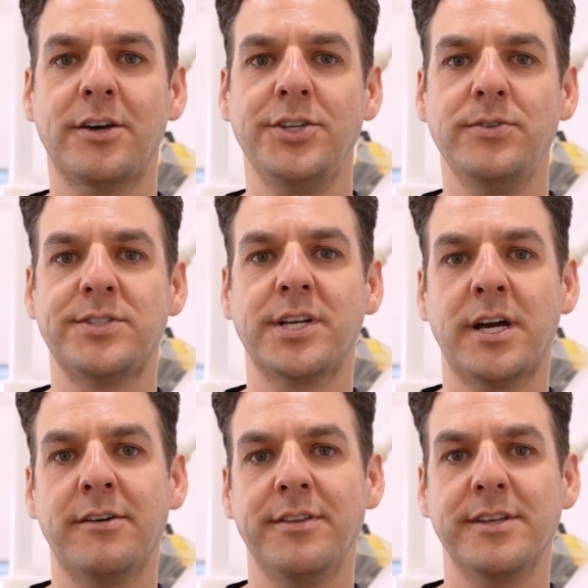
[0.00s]
are used to
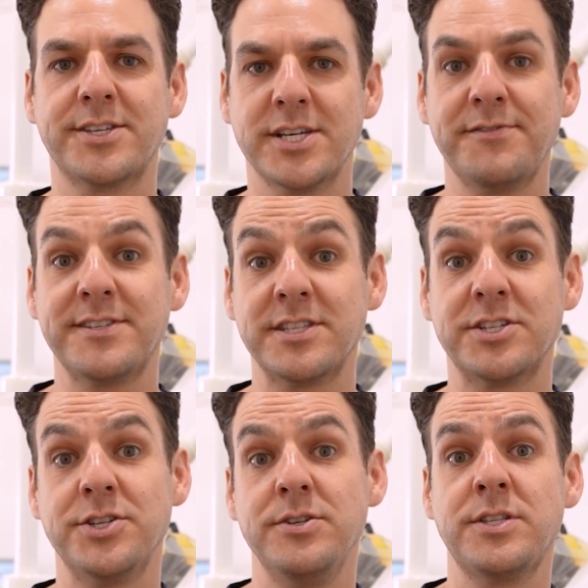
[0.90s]
cover the surface of the
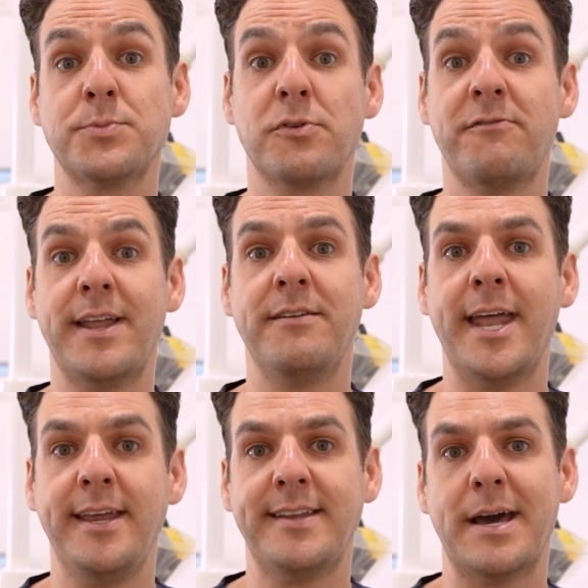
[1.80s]
tooth to prevent
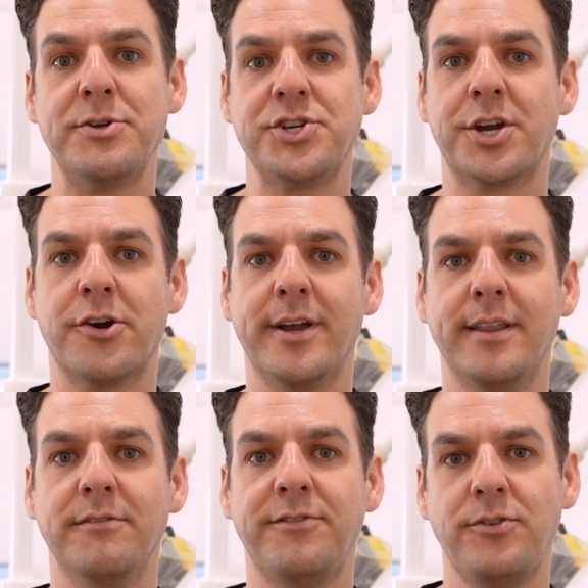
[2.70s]
any damage occurring in
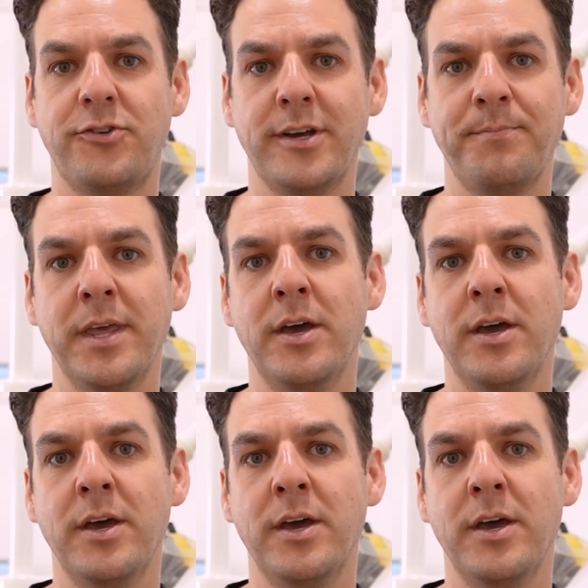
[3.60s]
the future,